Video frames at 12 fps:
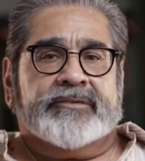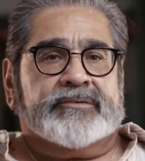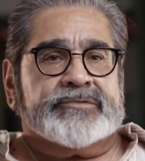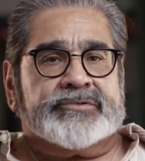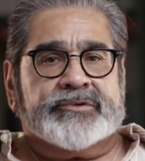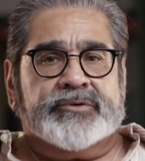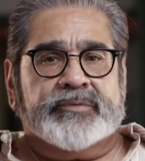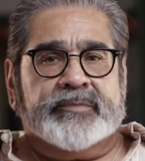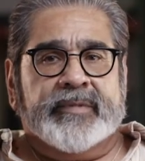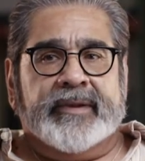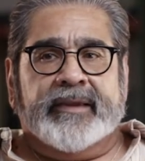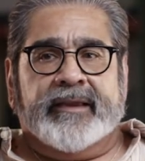through Zoom,
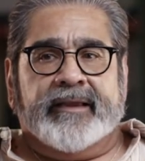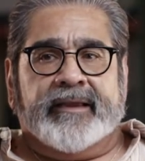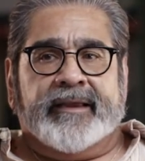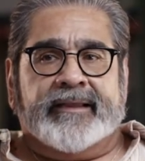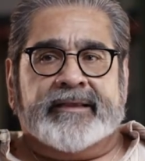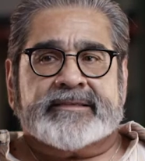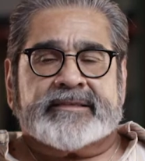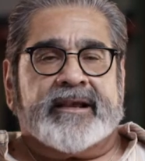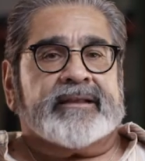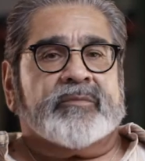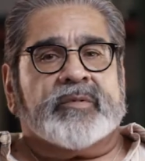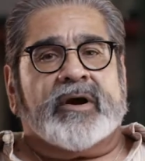and it's
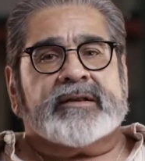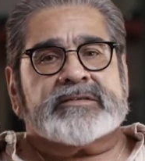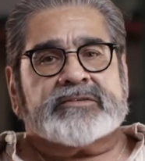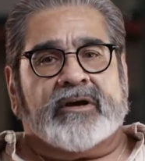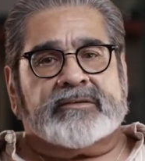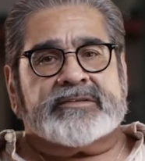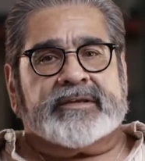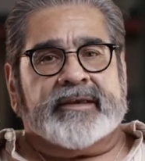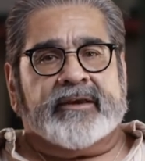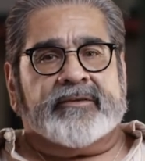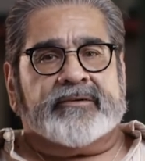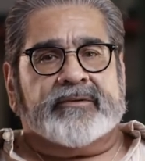kind of brought us all
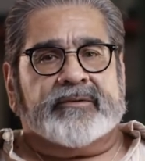together.